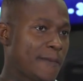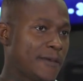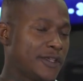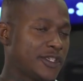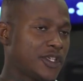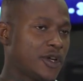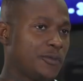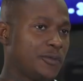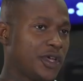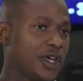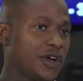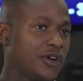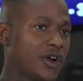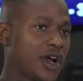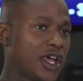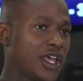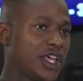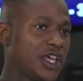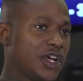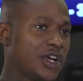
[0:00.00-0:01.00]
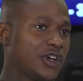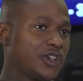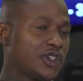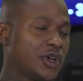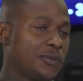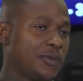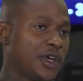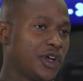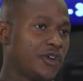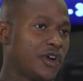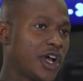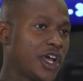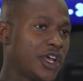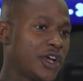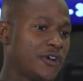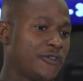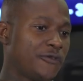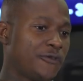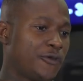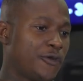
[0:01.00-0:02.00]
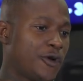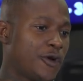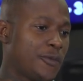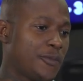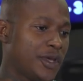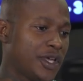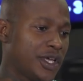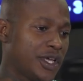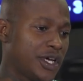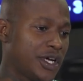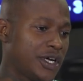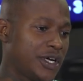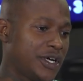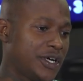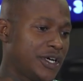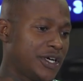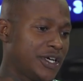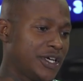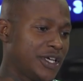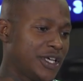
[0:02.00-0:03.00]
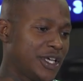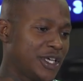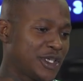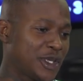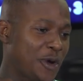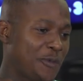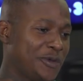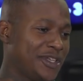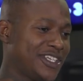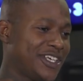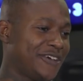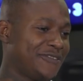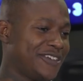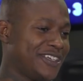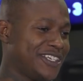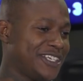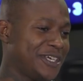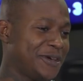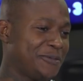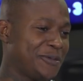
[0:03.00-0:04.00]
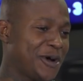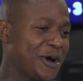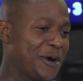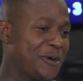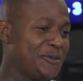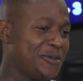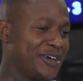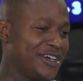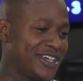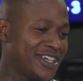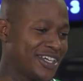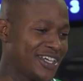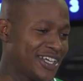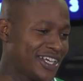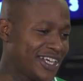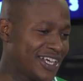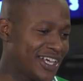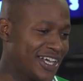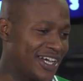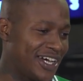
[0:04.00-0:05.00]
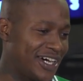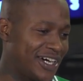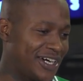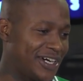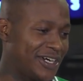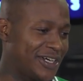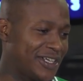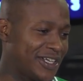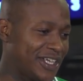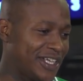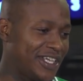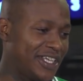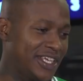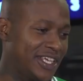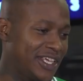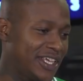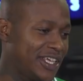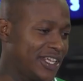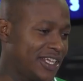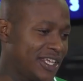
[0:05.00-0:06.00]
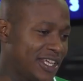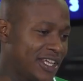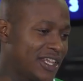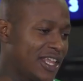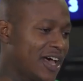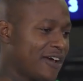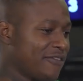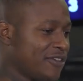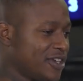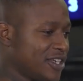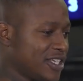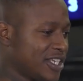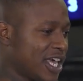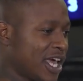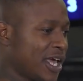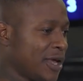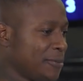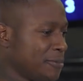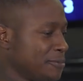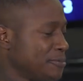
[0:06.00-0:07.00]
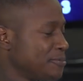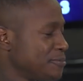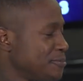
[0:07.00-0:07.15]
it's gonna be a great year. It's gonna be a great year for him, and it's gonna be tough to see him go, but he did a lot for this game.